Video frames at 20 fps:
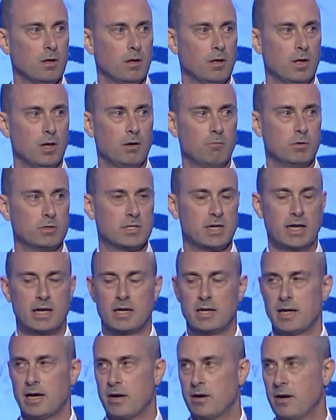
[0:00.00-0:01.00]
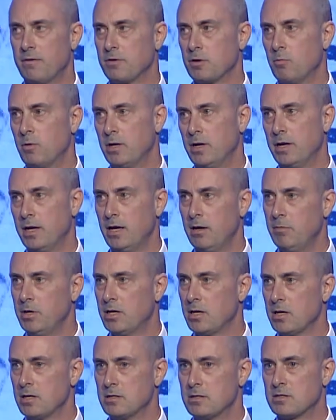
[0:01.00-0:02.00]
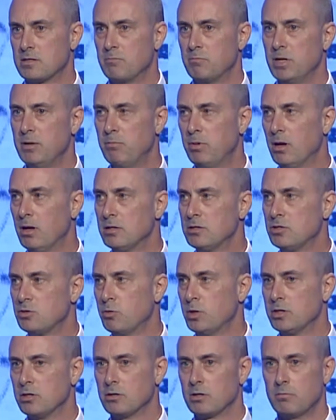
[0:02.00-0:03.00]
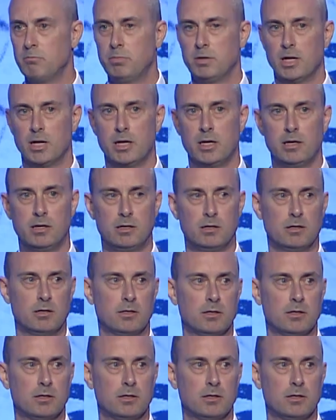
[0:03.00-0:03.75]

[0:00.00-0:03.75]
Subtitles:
It was taken down after one day because some people on Twitter complained.